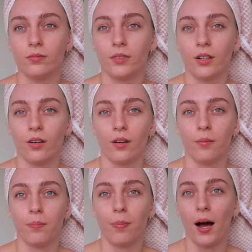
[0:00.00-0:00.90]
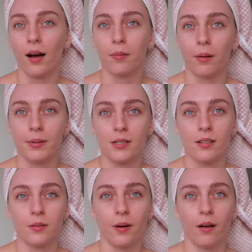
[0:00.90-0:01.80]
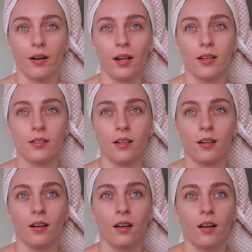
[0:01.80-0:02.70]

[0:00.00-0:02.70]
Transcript: you know, park my business where it is and